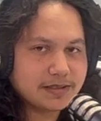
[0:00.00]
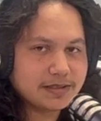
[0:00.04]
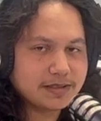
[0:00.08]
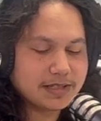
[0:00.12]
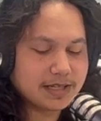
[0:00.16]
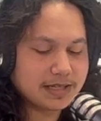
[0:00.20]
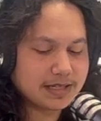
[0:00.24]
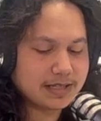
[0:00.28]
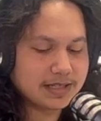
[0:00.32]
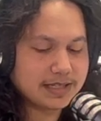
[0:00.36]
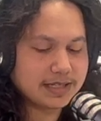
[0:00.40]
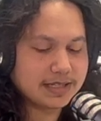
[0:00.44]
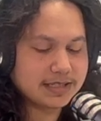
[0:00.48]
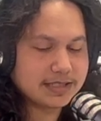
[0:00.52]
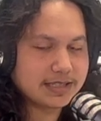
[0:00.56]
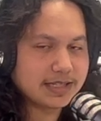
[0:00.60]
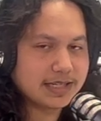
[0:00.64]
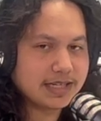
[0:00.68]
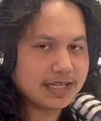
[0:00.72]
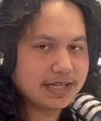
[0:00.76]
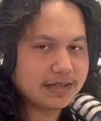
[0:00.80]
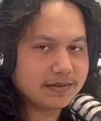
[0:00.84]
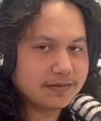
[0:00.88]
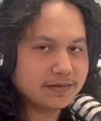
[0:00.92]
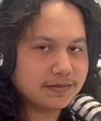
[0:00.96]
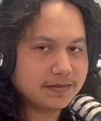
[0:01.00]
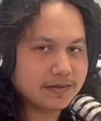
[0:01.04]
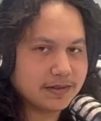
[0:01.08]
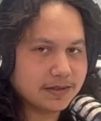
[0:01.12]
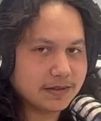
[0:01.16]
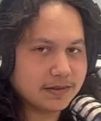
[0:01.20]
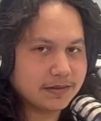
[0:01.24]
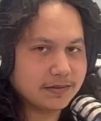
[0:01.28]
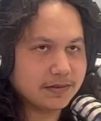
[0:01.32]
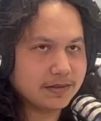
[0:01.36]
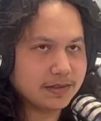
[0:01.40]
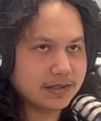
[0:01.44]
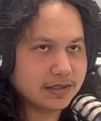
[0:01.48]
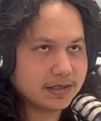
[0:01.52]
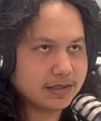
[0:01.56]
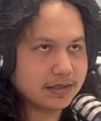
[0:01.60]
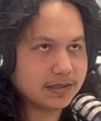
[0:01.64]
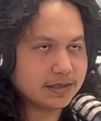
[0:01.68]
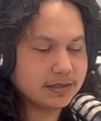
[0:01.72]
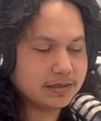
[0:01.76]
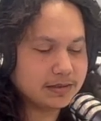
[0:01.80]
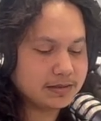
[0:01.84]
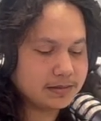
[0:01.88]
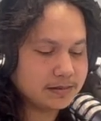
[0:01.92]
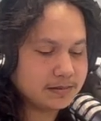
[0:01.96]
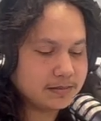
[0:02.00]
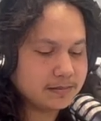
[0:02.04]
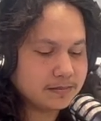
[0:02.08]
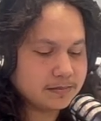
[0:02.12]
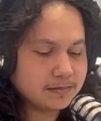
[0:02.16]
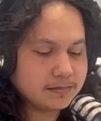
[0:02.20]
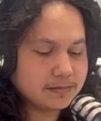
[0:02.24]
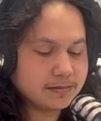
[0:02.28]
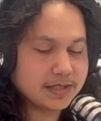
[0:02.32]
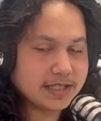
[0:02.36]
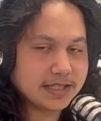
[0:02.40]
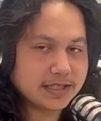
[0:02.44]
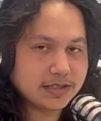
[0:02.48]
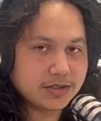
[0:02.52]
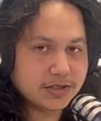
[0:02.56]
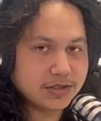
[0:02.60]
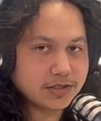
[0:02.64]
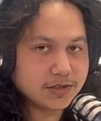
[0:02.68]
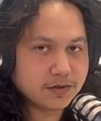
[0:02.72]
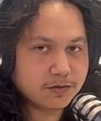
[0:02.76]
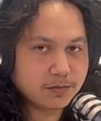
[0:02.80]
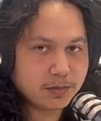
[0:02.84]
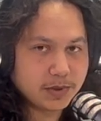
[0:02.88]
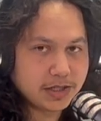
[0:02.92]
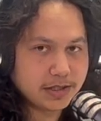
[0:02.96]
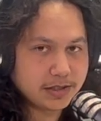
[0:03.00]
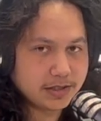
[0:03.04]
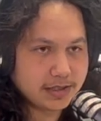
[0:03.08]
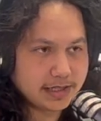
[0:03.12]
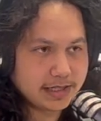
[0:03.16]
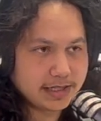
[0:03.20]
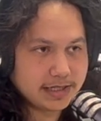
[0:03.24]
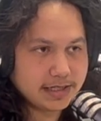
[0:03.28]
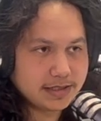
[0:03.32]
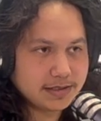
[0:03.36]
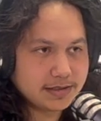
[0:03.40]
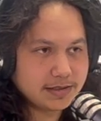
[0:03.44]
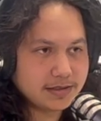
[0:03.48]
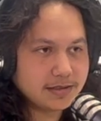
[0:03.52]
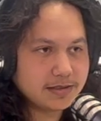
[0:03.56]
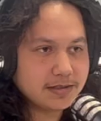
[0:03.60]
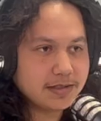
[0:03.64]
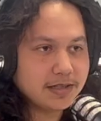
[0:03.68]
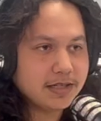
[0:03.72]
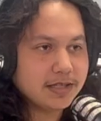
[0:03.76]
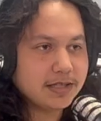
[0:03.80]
kind of last half of the last year of podcasts.